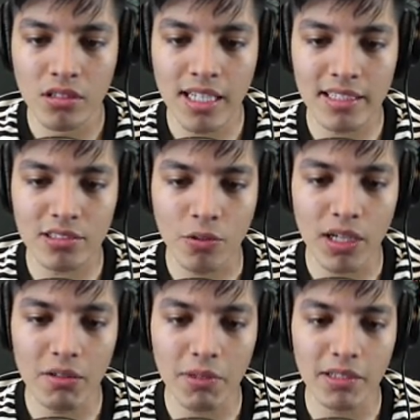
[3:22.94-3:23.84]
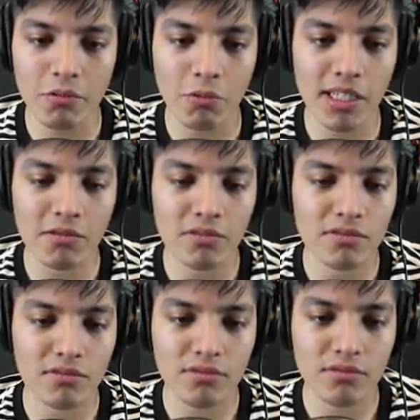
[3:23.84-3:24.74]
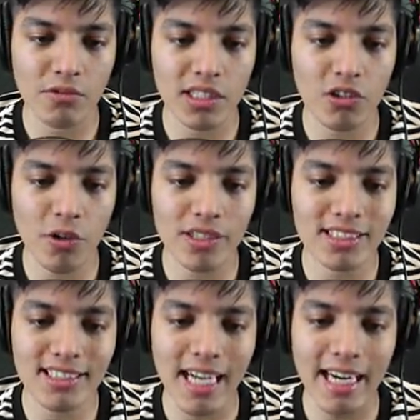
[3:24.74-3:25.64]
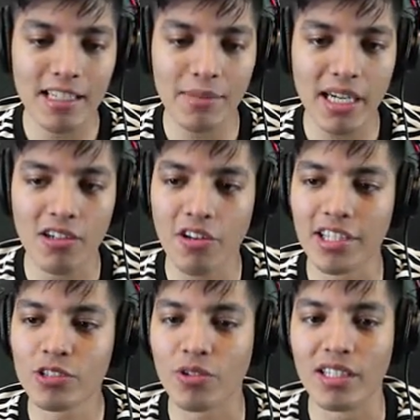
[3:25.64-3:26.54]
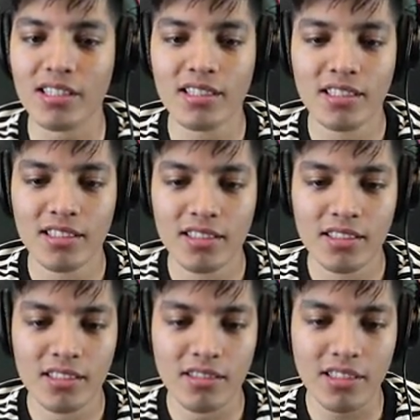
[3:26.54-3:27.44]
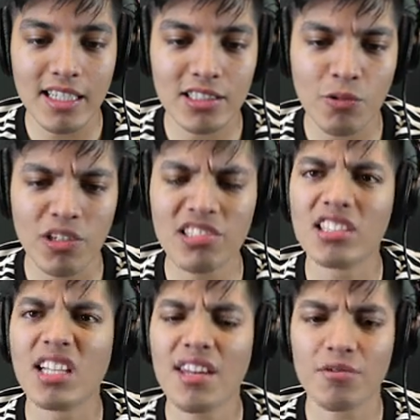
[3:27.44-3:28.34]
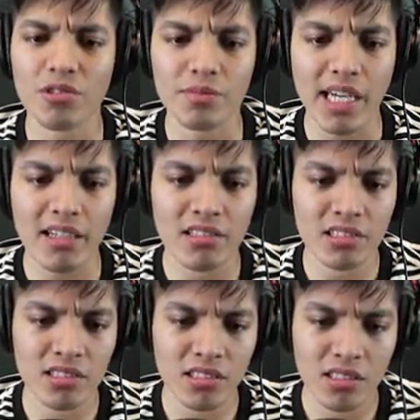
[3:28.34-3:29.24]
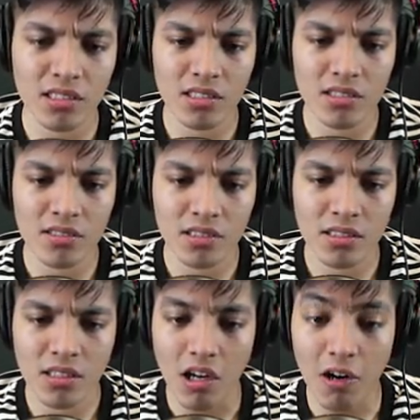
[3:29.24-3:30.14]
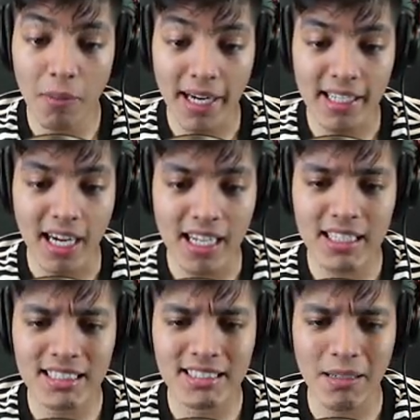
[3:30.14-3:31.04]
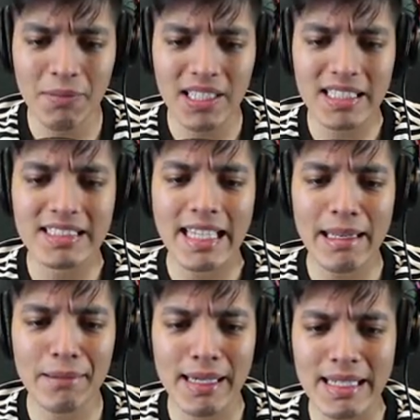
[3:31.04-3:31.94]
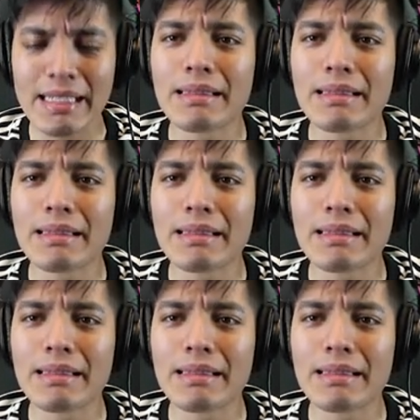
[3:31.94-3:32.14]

Okay, so what what what what door was he talking about? Oh, this one. Okay, so we're in another room now. Oh my God, there's somebody dead right